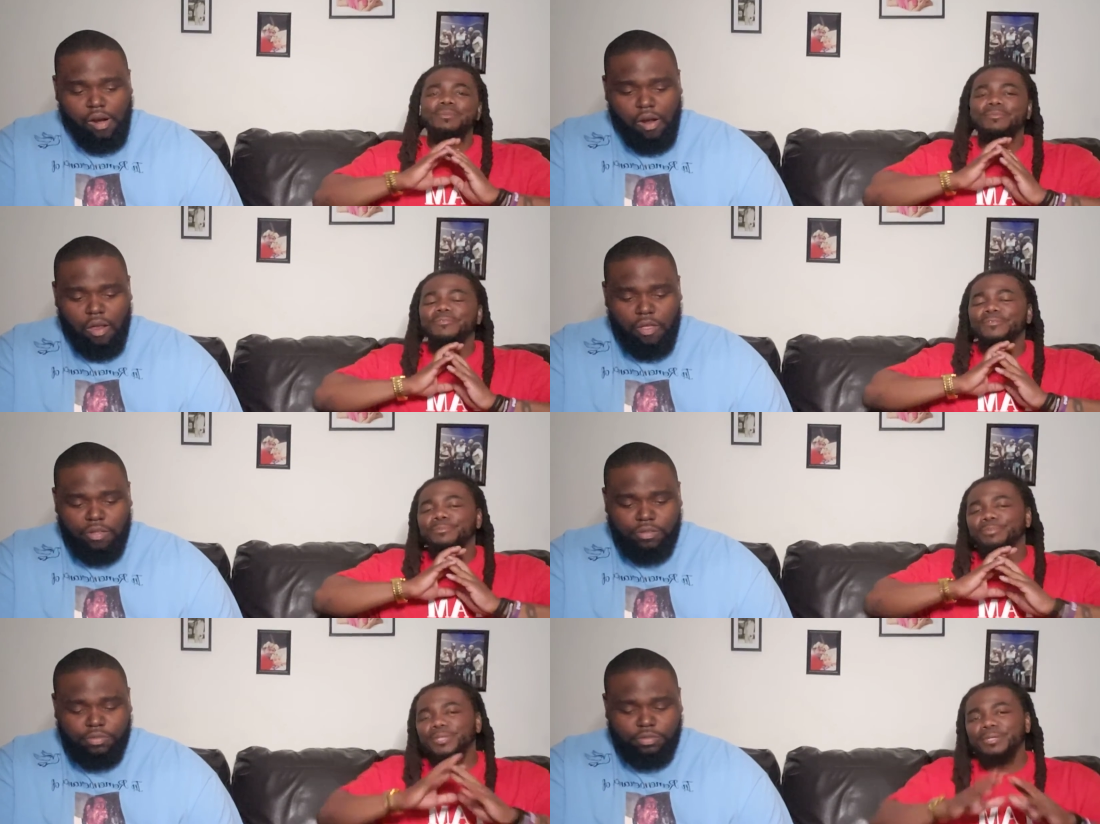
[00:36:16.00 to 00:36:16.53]
Speaker 1: coming
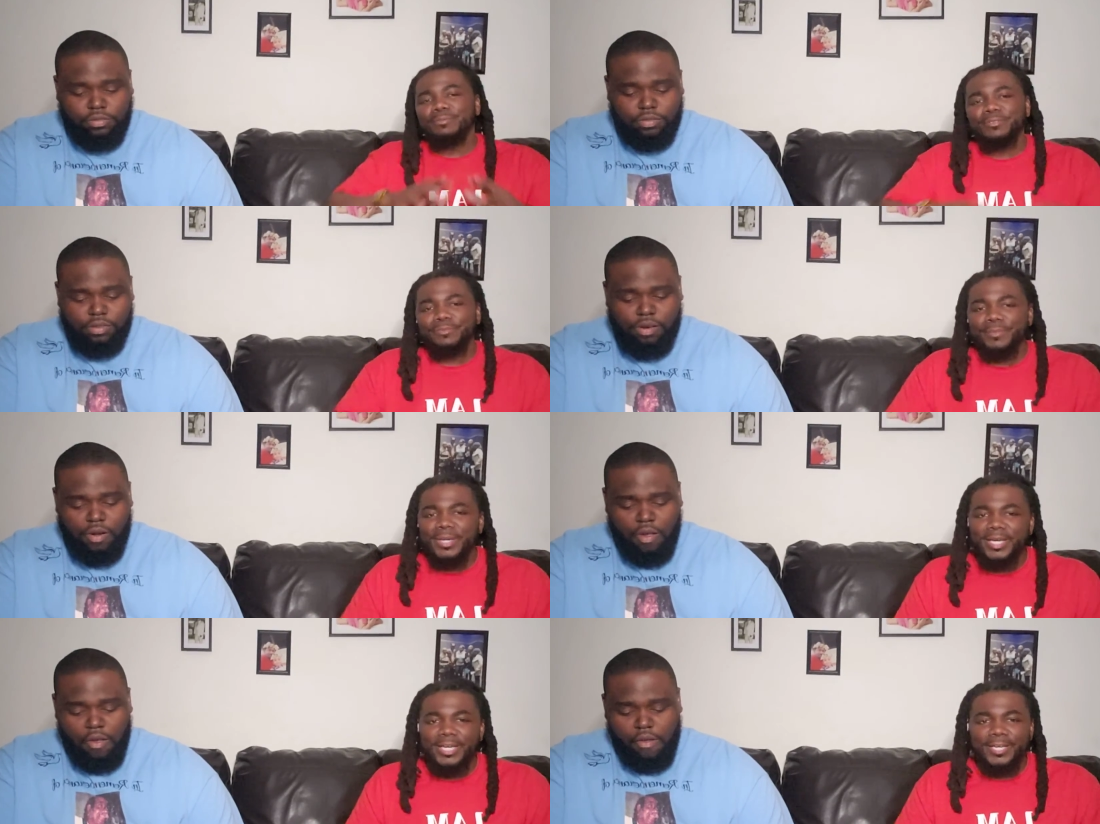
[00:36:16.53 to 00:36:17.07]
from
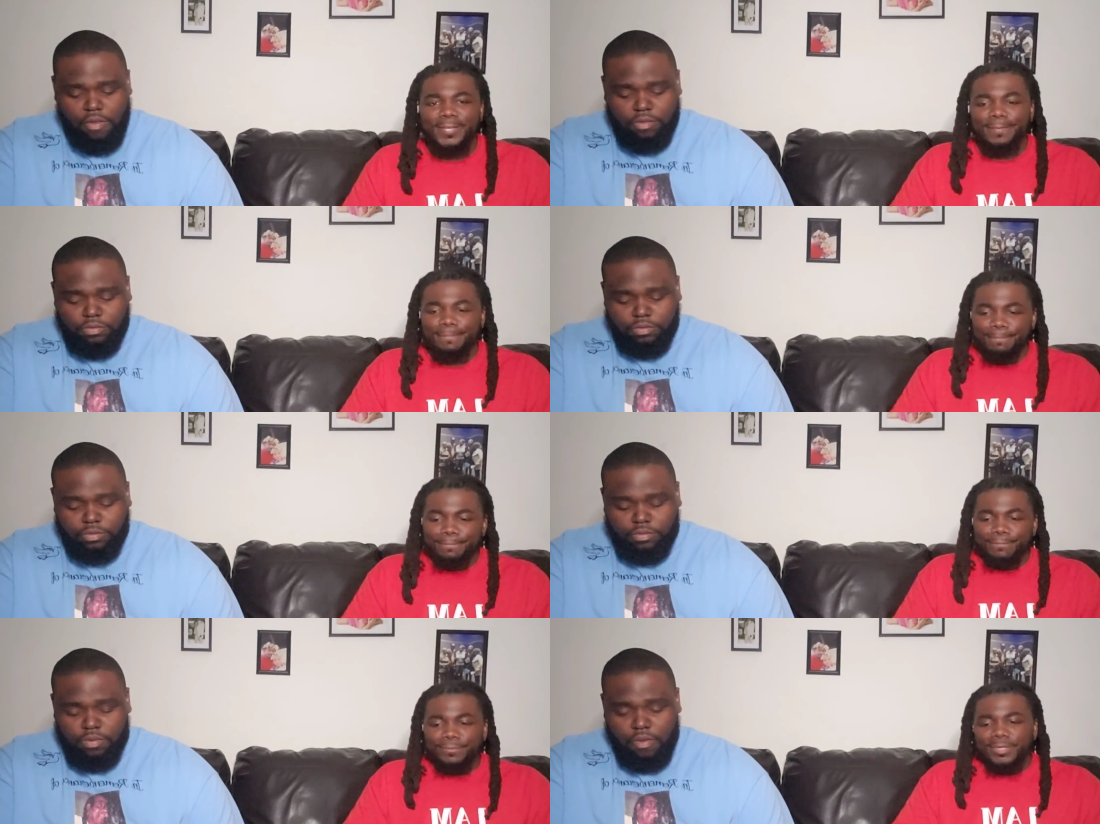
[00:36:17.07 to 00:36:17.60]
Plymouth, man,
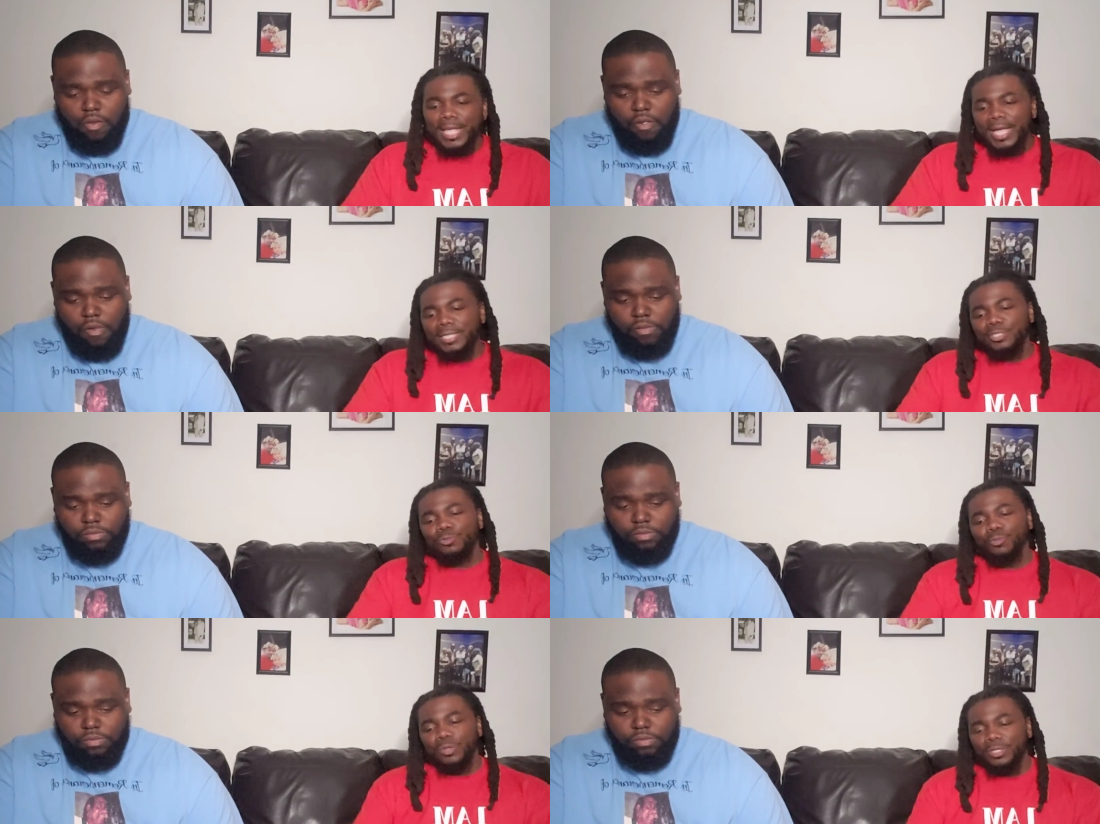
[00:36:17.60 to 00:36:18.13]

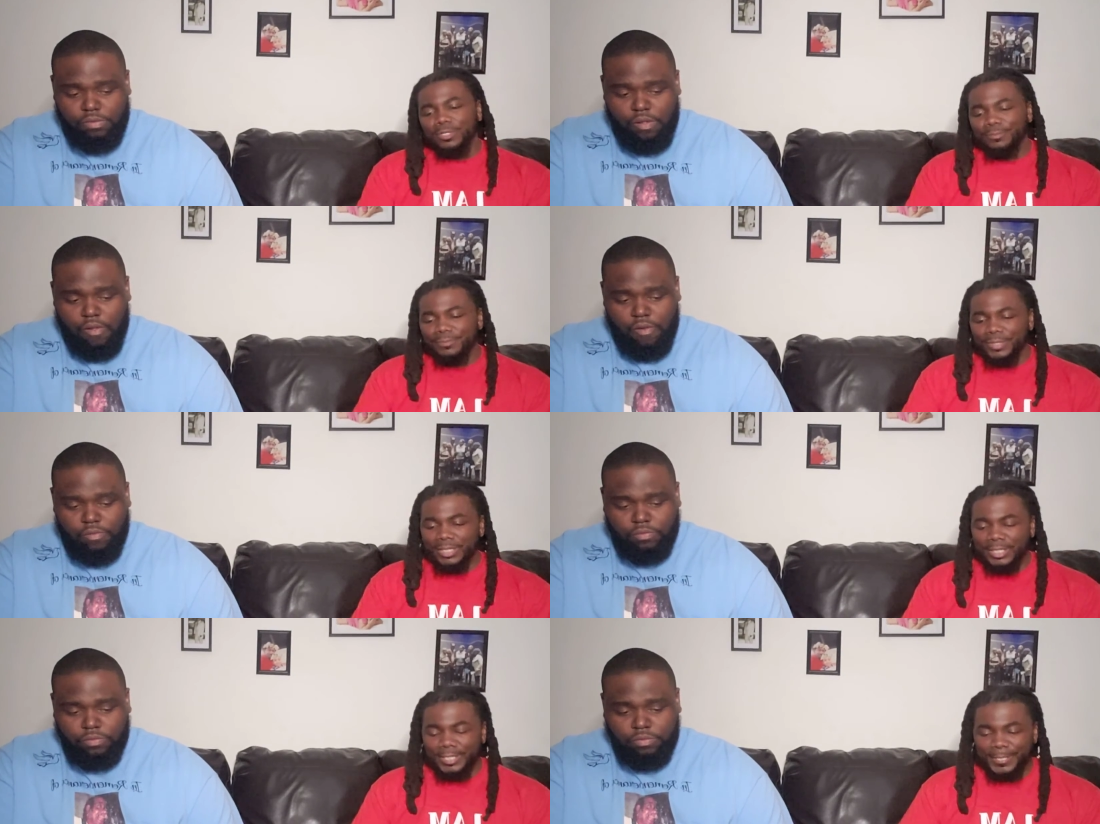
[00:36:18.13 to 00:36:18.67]
that's one
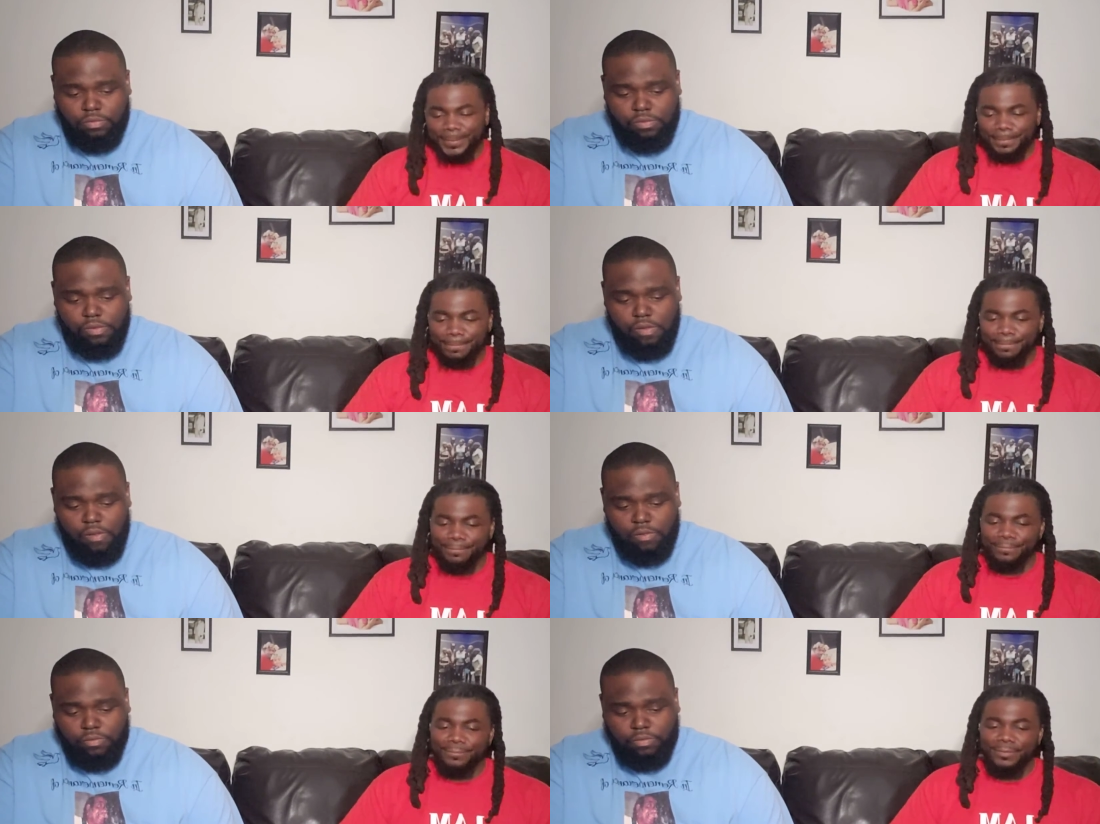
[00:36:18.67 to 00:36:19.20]
of the
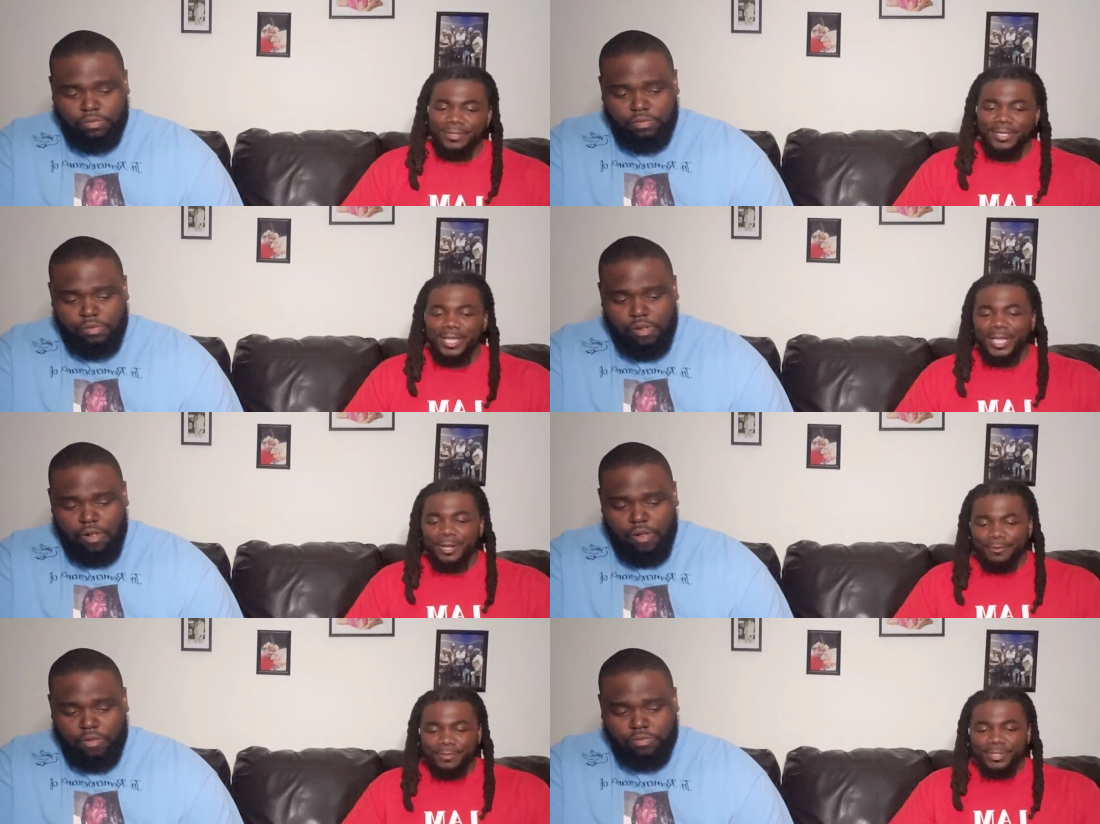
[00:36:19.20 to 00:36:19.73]

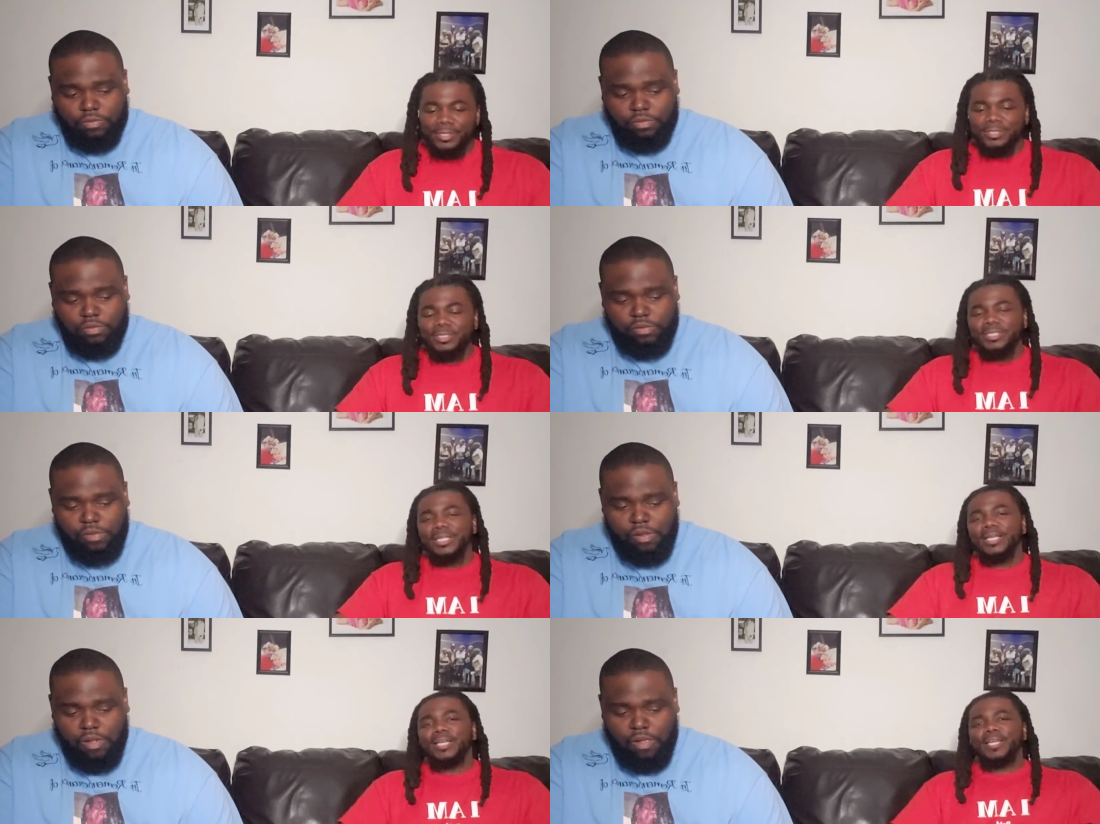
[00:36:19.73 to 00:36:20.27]

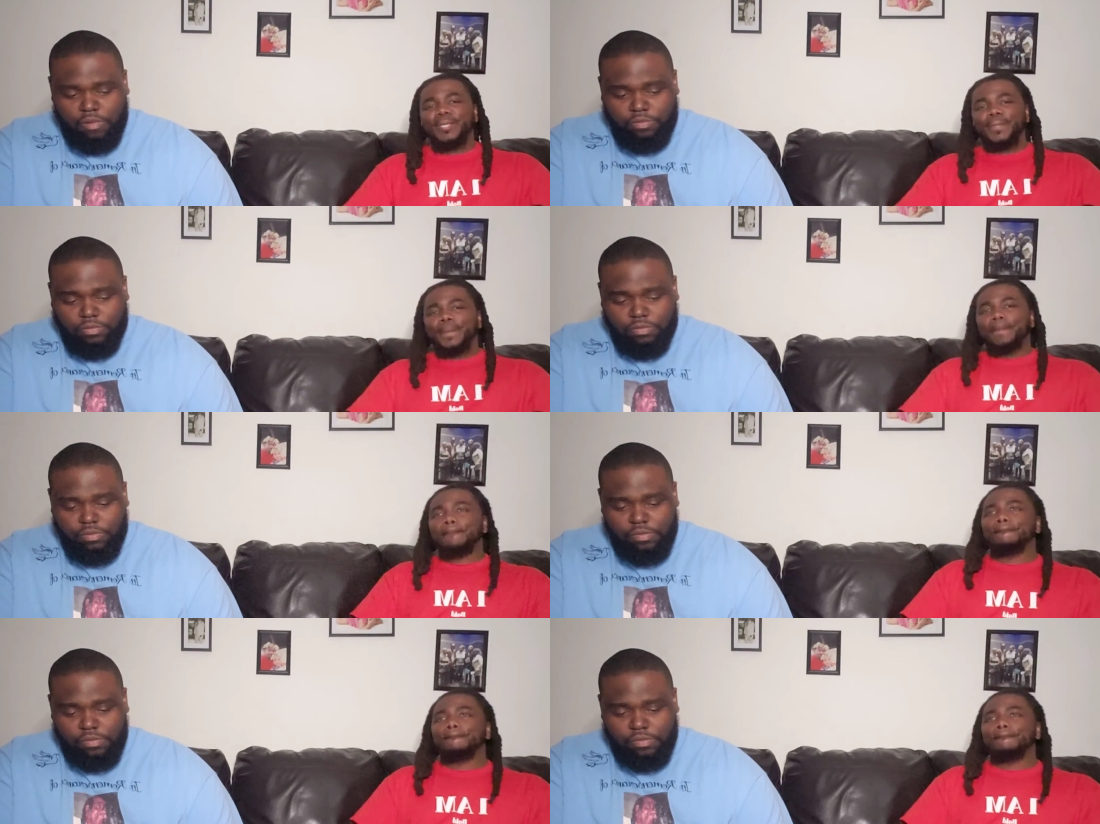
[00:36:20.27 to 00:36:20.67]
areas that